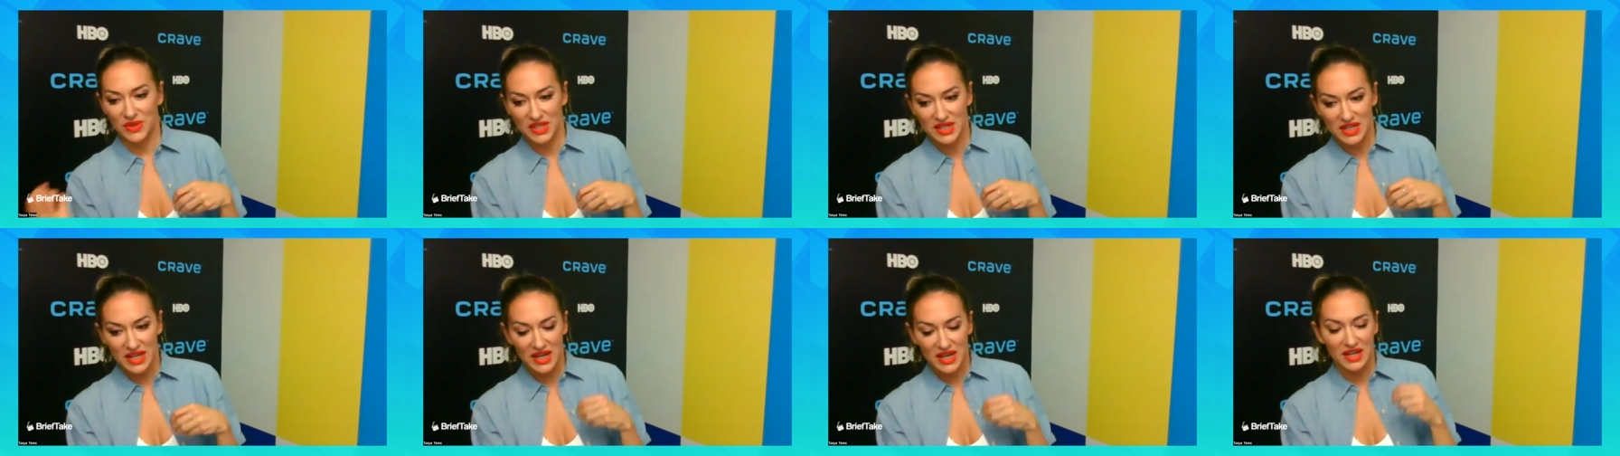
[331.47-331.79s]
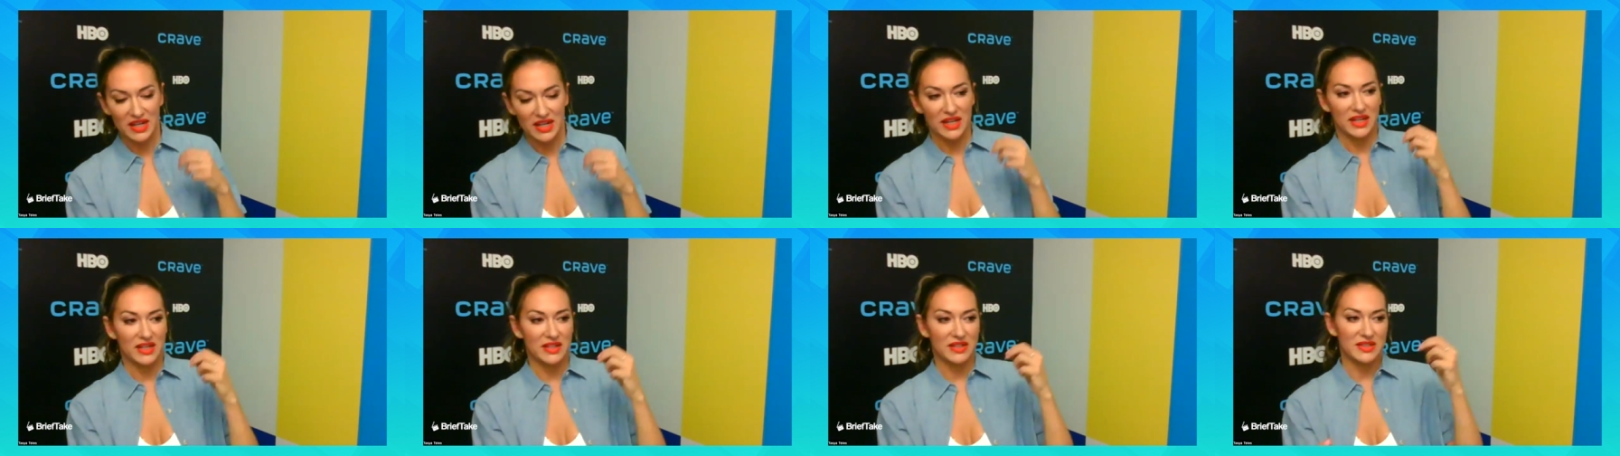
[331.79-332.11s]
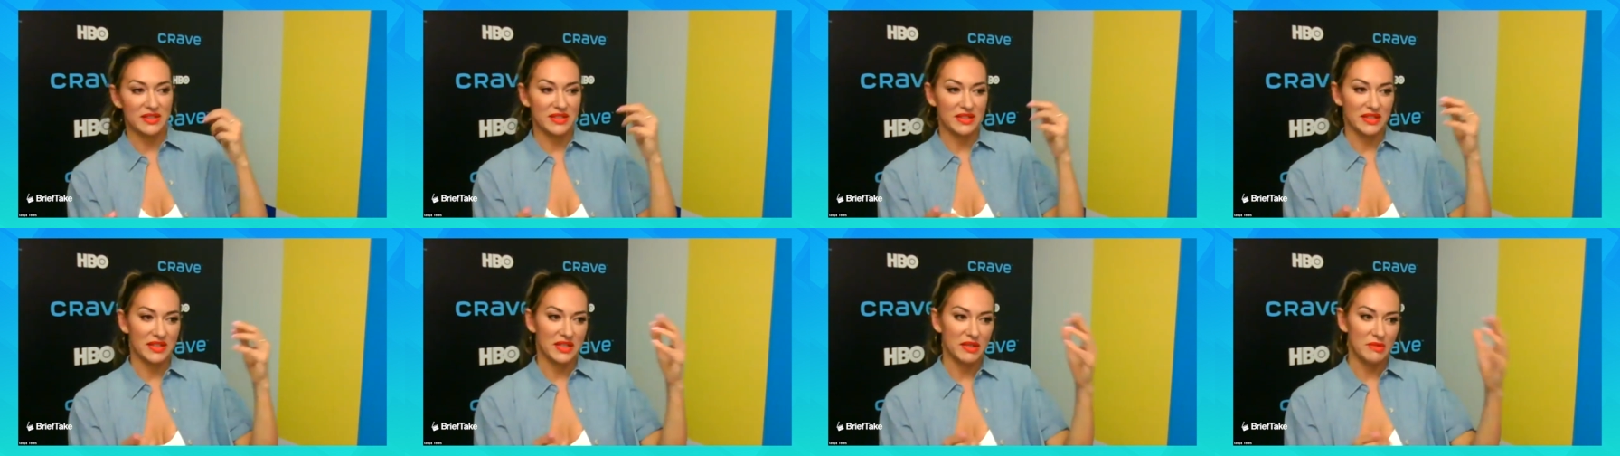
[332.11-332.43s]

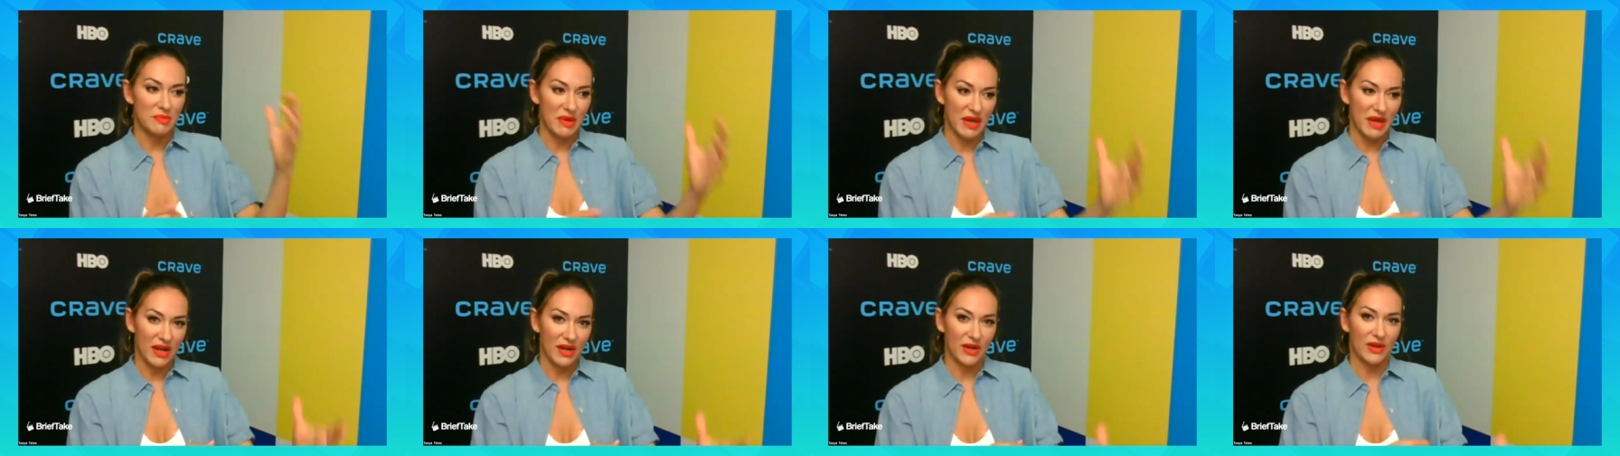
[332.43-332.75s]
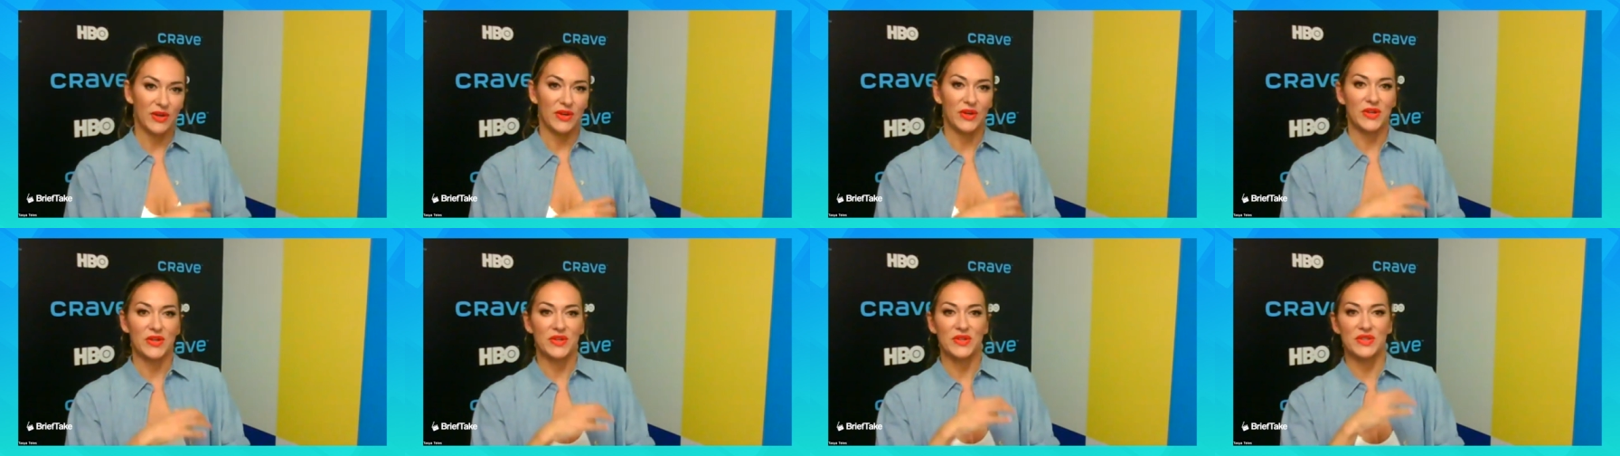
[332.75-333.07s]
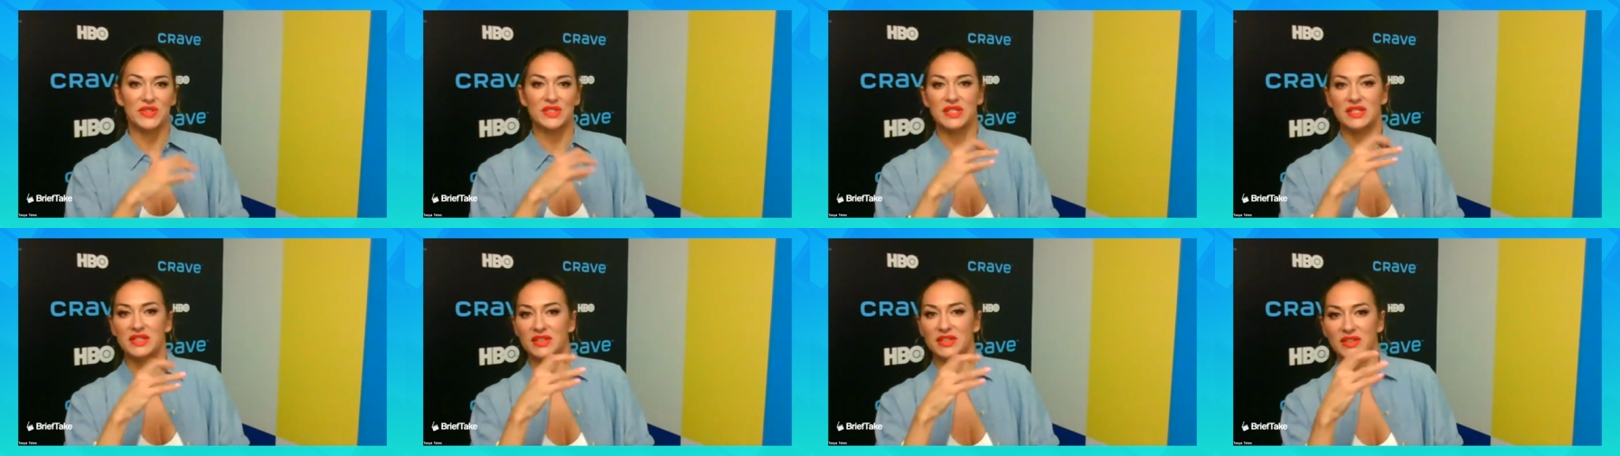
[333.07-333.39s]
Canadians and
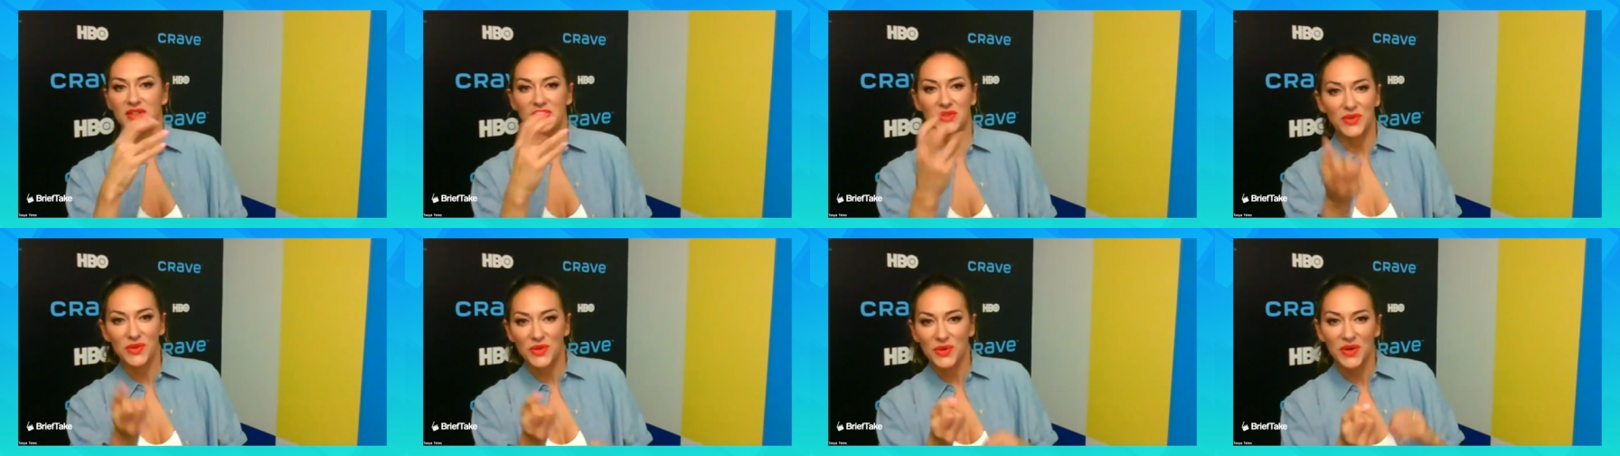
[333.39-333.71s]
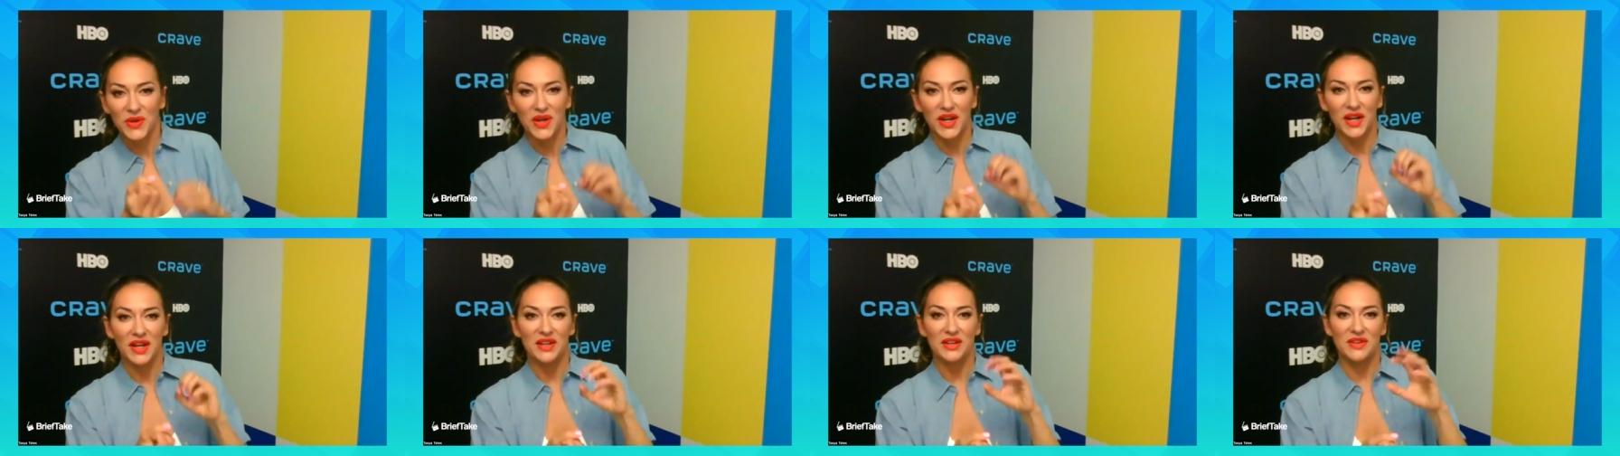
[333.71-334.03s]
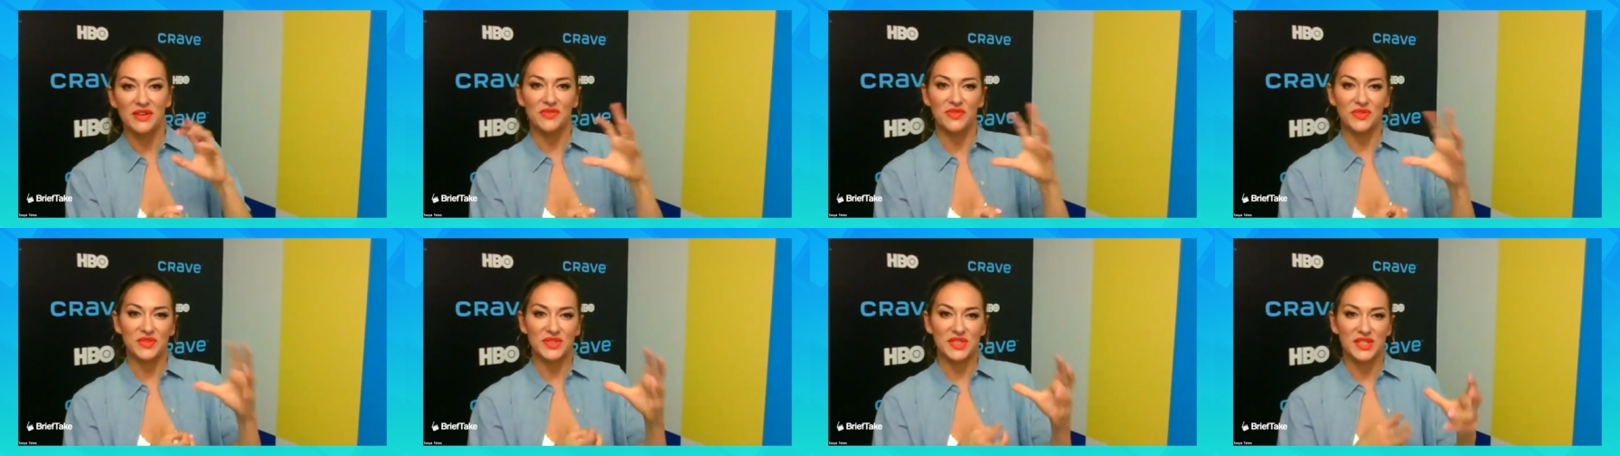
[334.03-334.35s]
Quebecers and little kind
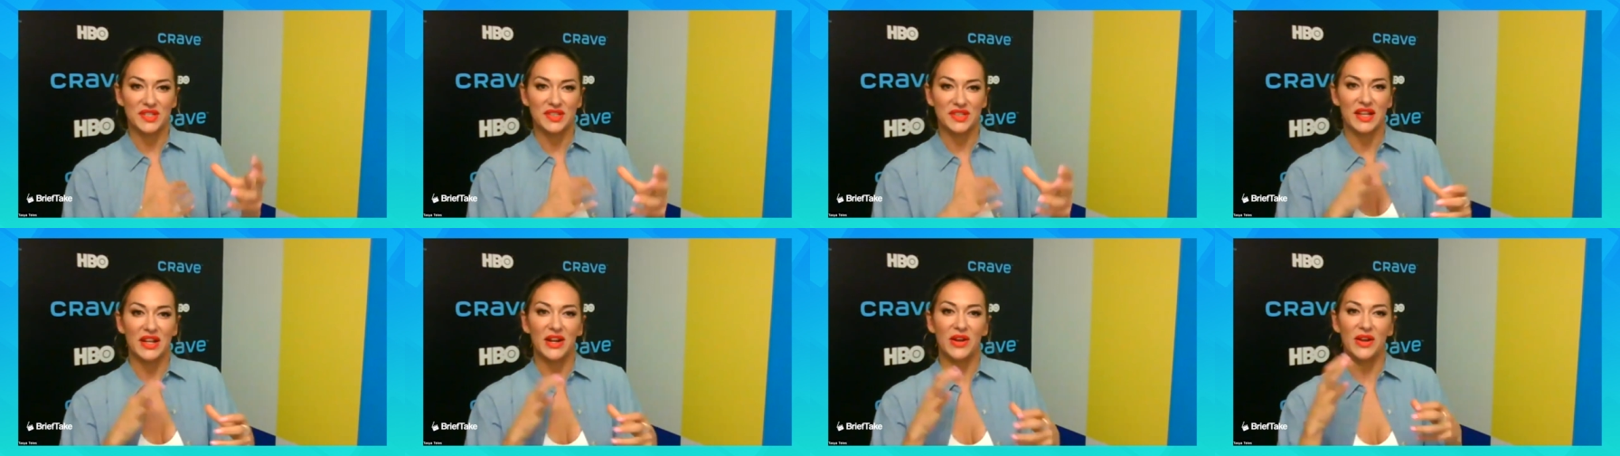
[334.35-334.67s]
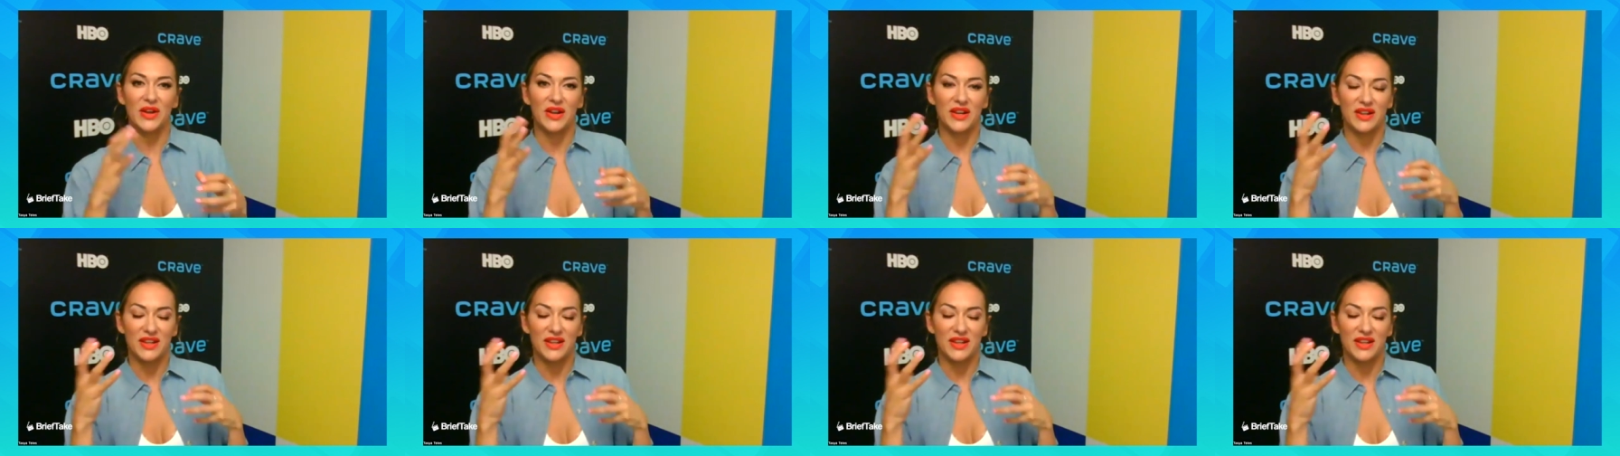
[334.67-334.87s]
of to like